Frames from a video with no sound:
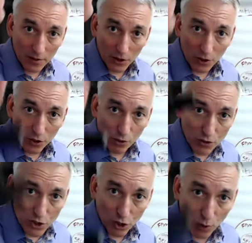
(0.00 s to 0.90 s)

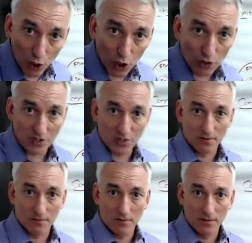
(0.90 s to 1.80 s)
use your words.
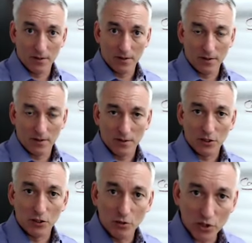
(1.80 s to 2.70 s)

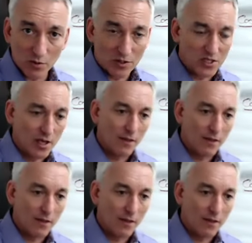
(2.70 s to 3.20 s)
Use your words.